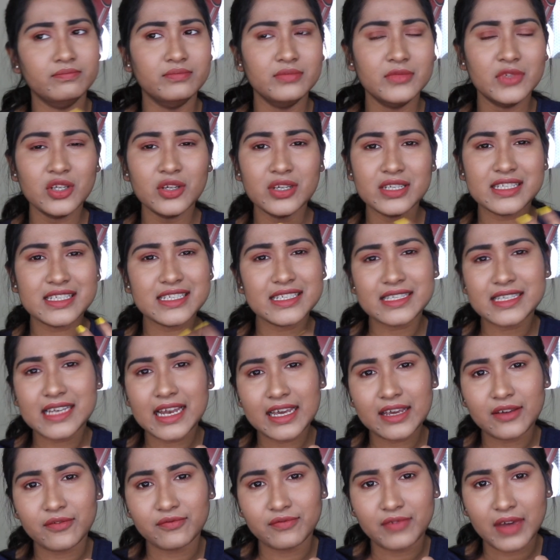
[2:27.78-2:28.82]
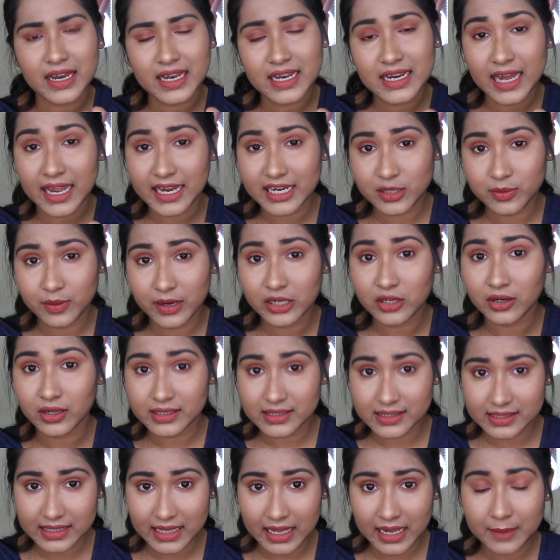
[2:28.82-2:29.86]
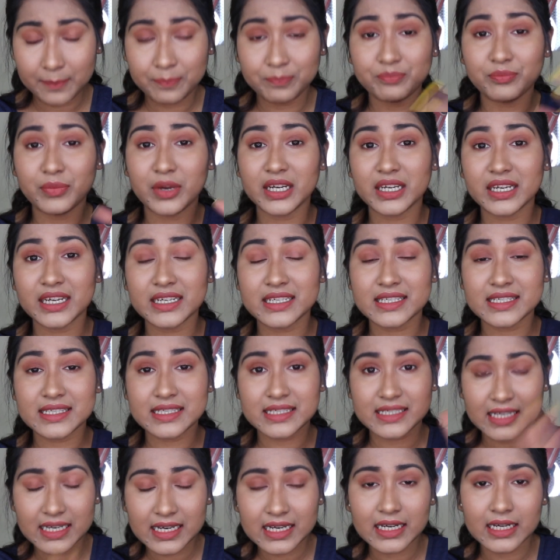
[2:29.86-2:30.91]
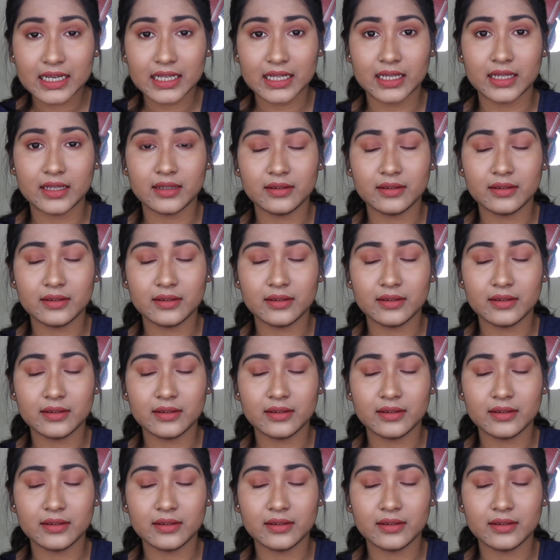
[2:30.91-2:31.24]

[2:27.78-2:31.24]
you know, it's just like very lightweight on skin, but it still